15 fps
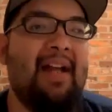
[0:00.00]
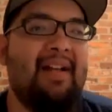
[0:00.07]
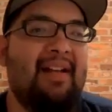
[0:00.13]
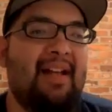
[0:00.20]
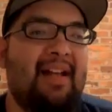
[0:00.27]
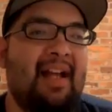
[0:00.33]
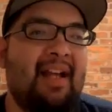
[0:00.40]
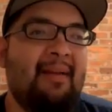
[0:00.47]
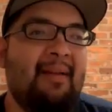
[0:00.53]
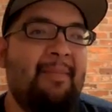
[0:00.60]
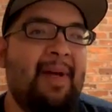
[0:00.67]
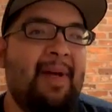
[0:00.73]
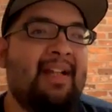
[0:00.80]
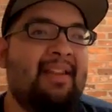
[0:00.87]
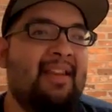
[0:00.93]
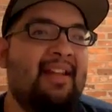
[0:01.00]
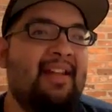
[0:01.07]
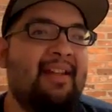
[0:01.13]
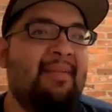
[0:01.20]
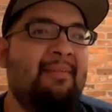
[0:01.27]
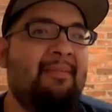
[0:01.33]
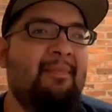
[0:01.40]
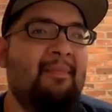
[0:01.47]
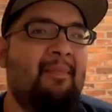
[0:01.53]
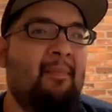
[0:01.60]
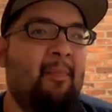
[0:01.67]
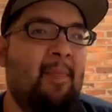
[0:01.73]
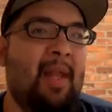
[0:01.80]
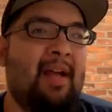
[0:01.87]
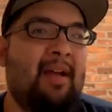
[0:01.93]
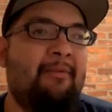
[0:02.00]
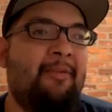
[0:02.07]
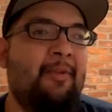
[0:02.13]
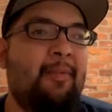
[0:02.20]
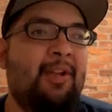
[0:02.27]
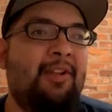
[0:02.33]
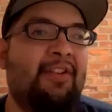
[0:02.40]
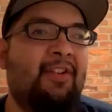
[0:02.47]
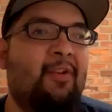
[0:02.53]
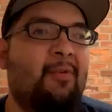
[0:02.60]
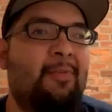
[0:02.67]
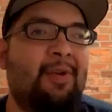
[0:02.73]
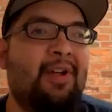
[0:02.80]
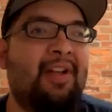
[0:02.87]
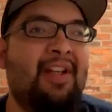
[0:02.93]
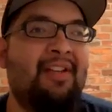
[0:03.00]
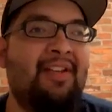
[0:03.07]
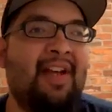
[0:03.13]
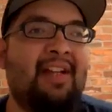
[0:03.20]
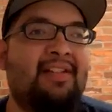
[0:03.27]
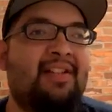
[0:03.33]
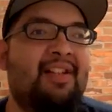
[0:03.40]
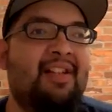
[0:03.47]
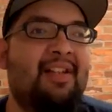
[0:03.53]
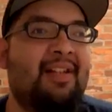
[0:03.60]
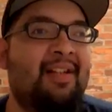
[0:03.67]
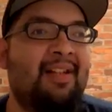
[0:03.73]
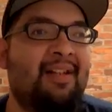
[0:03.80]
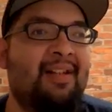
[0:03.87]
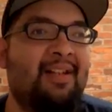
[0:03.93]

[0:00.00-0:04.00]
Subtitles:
didn't like him back then, like a few months ago, but he's actually